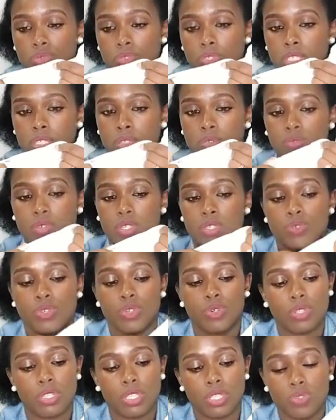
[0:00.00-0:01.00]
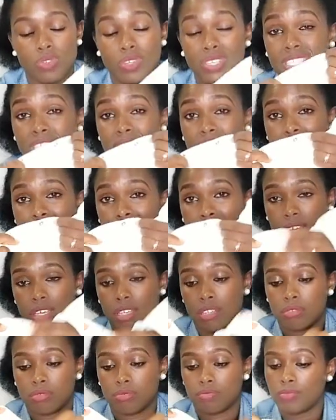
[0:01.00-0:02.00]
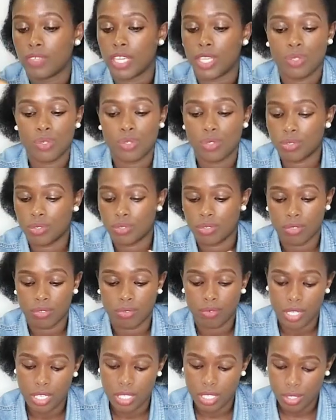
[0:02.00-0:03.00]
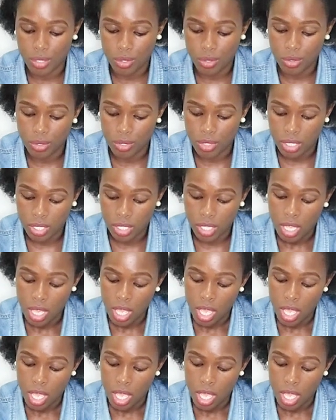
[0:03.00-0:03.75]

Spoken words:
Is it what we call this one? Tic-tac. I don't know what it's called.